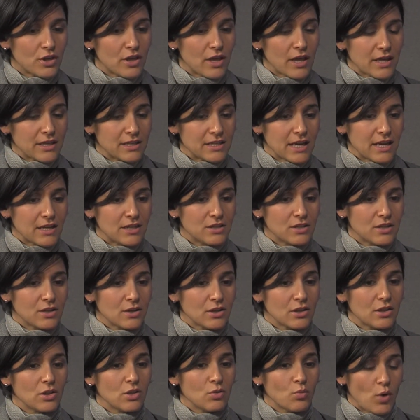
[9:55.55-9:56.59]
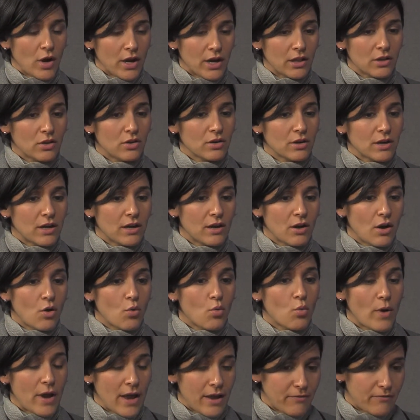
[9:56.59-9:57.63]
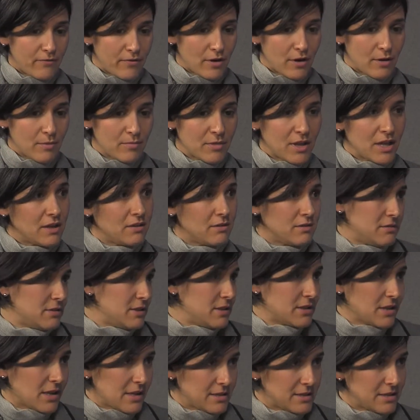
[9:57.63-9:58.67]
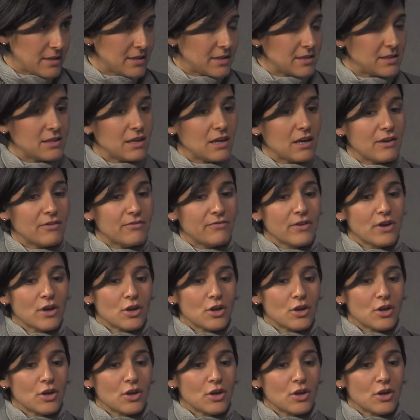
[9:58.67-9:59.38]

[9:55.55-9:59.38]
they tend to want to look away from the disgusting stuff